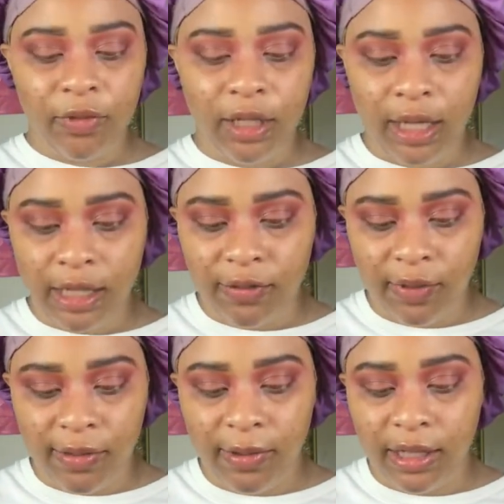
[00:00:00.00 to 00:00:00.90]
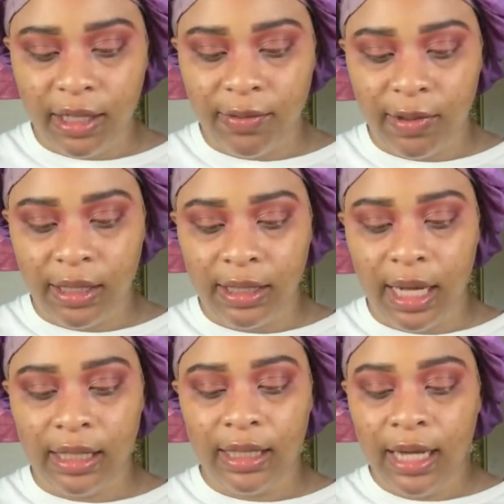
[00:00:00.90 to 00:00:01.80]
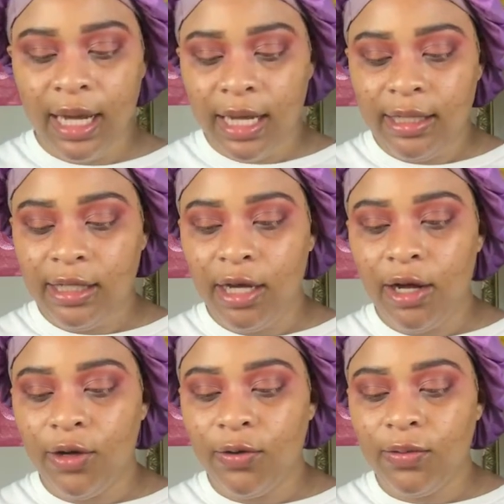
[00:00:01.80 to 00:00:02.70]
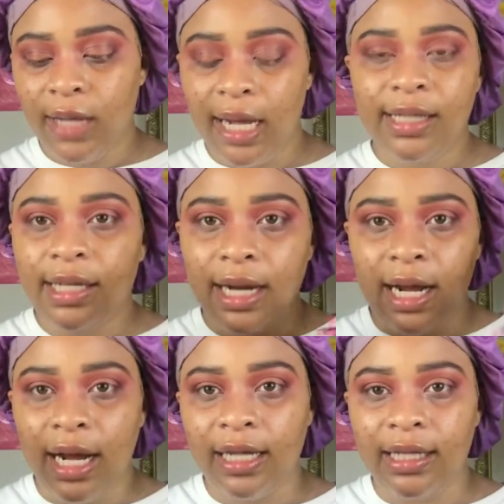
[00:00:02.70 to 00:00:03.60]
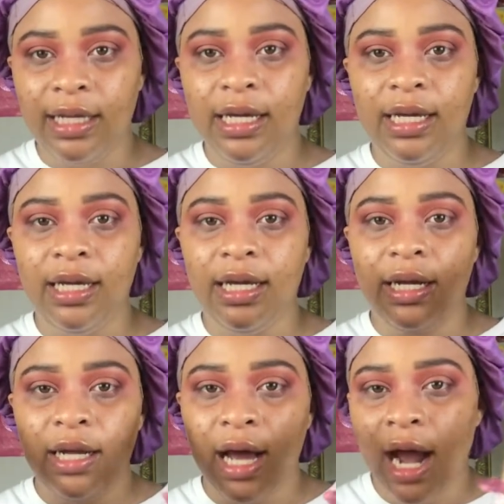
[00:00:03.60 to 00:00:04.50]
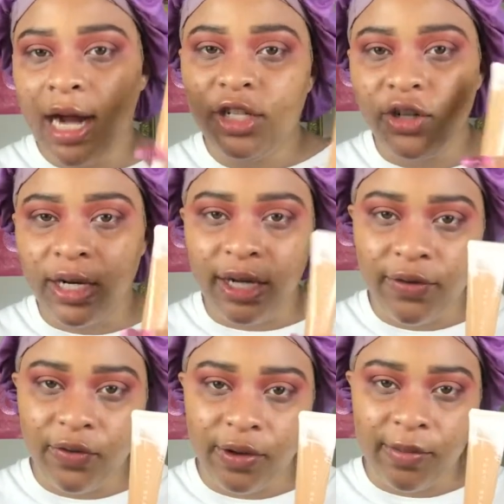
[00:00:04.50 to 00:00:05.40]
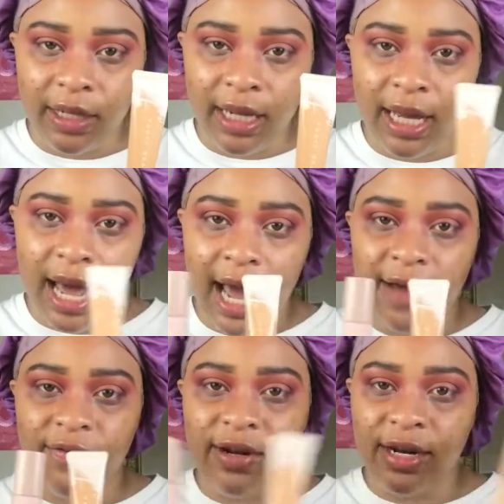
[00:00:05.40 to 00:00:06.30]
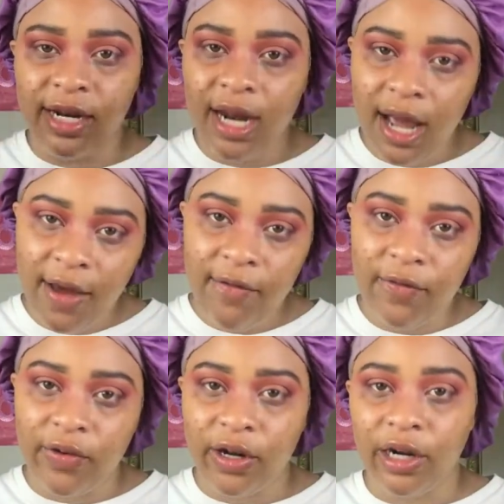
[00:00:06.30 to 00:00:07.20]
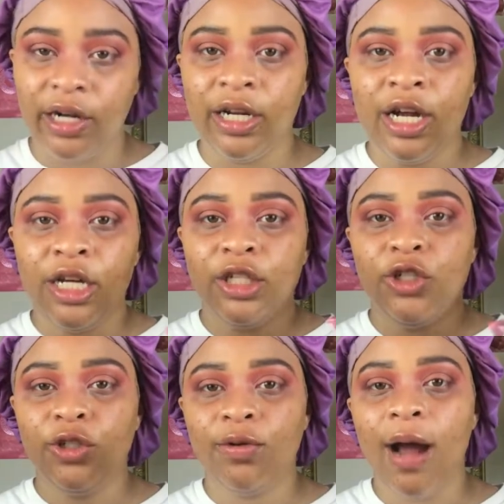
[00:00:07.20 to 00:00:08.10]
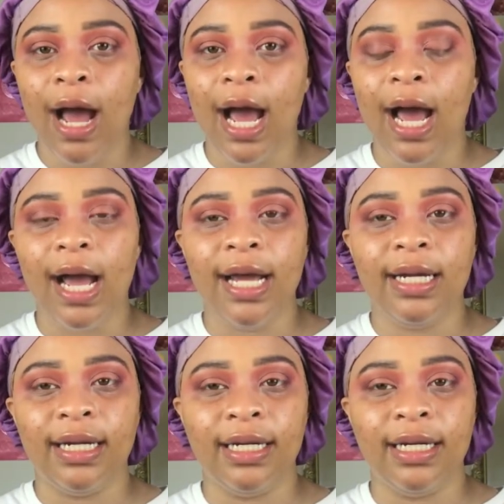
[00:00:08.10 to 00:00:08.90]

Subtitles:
let's read what this one says. So like I said, I got the hydrating formula. I have never tried